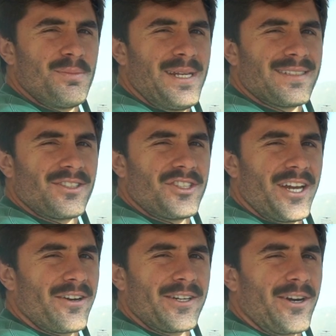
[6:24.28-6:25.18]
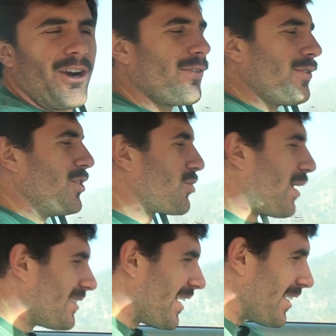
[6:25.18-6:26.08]
means. I just hear it in car reviews, so
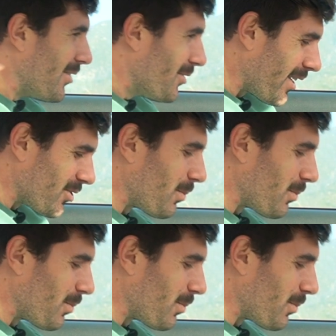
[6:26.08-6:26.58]
I say it too to sound